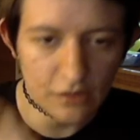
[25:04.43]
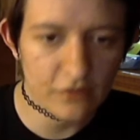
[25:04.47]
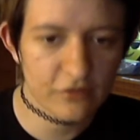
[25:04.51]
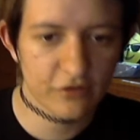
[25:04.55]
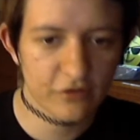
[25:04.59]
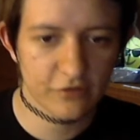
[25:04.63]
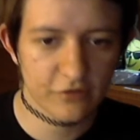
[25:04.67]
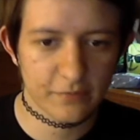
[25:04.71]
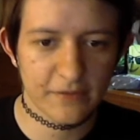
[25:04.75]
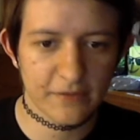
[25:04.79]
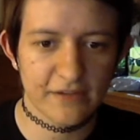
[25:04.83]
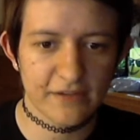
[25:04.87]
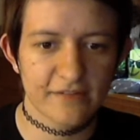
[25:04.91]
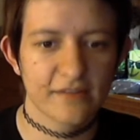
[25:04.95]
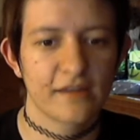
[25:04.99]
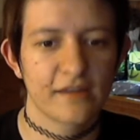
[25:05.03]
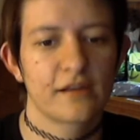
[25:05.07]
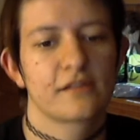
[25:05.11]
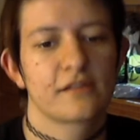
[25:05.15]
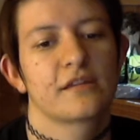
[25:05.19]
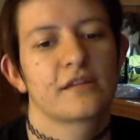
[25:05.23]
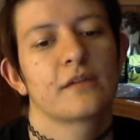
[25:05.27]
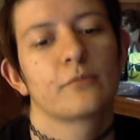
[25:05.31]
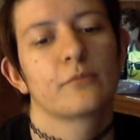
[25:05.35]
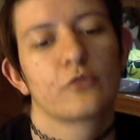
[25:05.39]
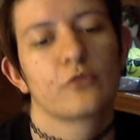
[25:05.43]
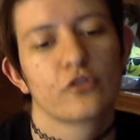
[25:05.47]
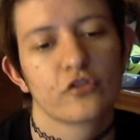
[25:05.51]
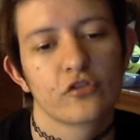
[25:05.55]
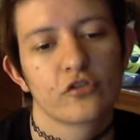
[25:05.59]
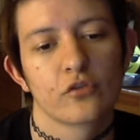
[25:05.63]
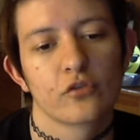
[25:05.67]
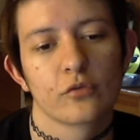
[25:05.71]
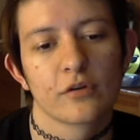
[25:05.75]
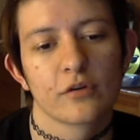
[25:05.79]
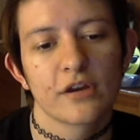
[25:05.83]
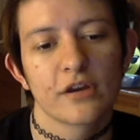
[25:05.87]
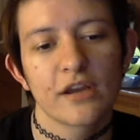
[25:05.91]
Just because then I'd get more
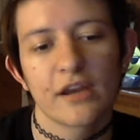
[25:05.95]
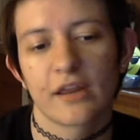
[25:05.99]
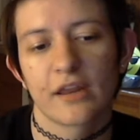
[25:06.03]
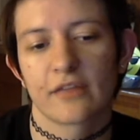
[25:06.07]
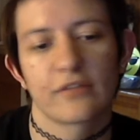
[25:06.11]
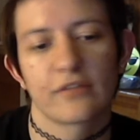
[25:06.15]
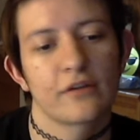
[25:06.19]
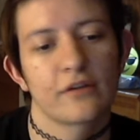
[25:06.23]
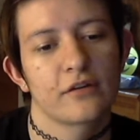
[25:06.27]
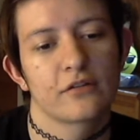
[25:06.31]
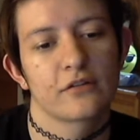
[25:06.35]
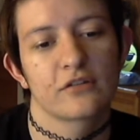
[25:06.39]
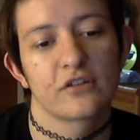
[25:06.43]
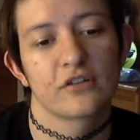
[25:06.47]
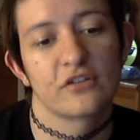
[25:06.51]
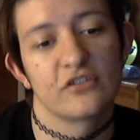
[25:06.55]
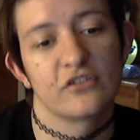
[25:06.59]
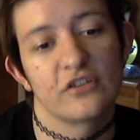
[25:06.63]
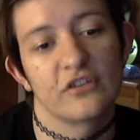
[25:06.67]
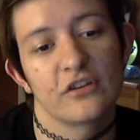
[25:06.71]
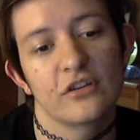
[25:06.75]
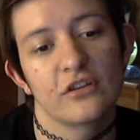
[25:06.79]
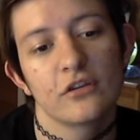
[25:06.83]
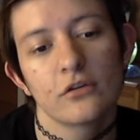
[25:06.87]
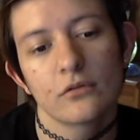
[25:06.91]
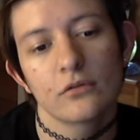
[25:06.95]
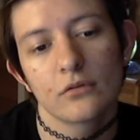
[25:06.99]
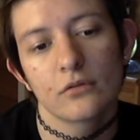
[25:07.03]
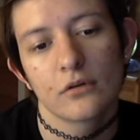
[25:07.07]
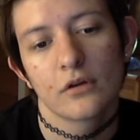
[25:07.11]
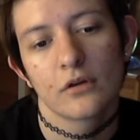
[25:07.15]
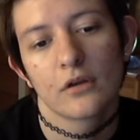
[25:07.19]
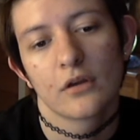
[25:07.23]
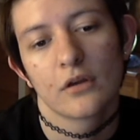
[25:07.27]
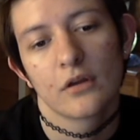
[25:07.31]
story and I thought it'd continue.